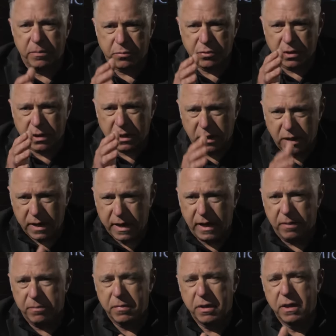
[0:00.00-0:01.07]

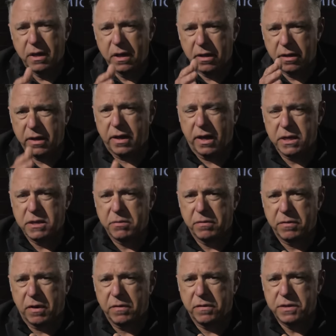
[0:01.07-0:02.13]
proclaim the kingship
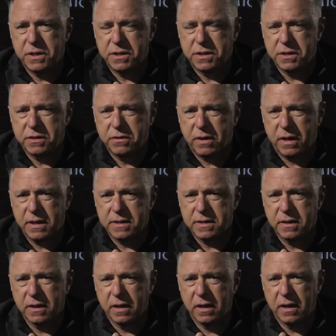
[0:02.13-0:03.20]
of Jesus
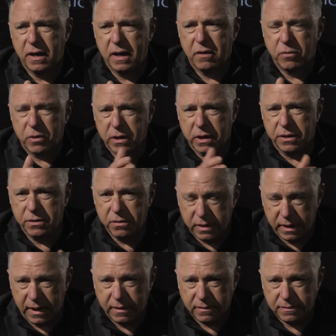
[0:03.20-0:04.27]
Christ. And if we're going to do
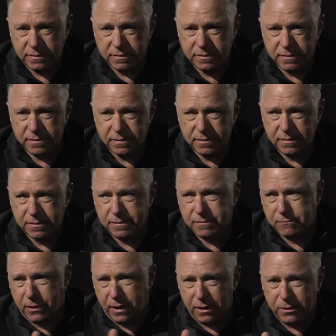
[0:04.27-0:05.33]
that,
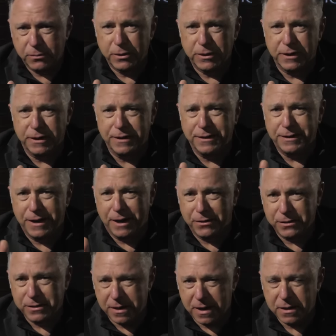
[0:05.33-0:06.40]
well, we're going to need
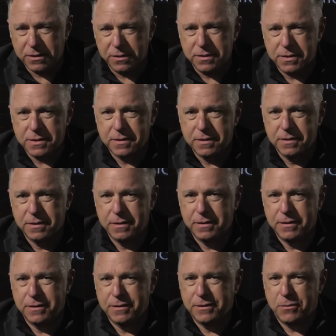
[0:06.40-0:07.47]
Catholic doctors.
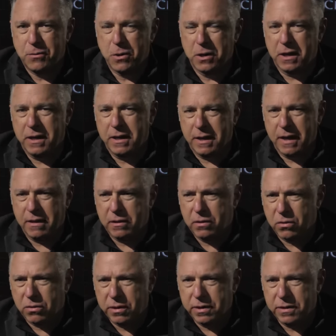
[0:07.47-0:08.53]
We're going to need Catholic
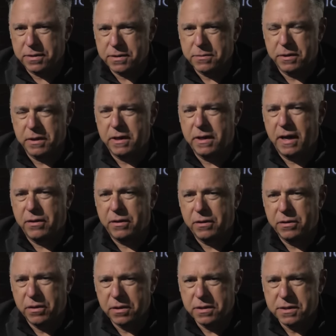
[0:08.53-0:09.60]
lawyers. We're going to need Catholic
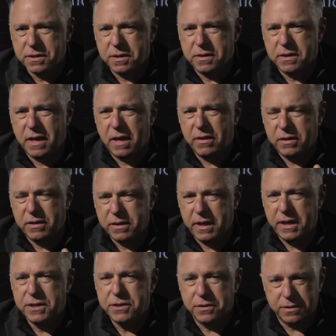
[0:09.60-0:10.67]
nurses, Catholic
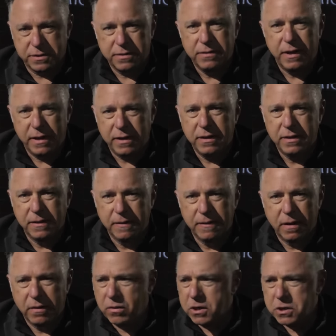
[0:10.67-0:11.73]
teachers, right?
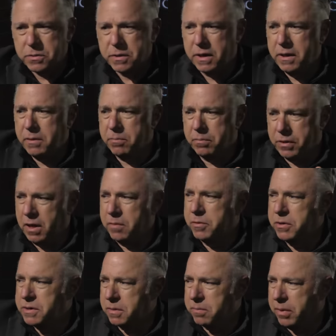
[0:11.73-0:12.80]
And of course, we're going to need
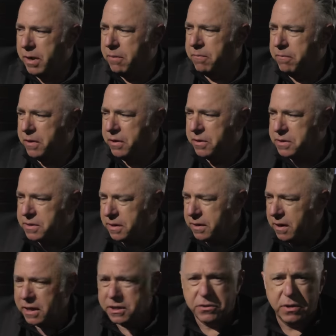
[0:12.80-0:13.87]
plumbers and pipe fitters and
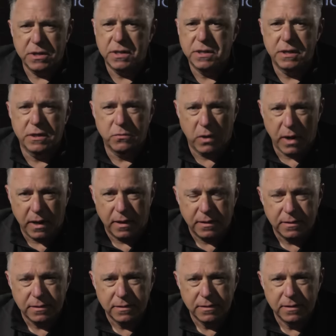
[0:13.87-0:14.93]
electricians as
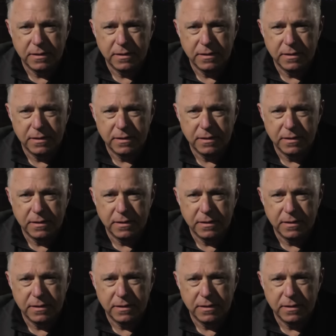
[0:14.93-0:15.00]
well.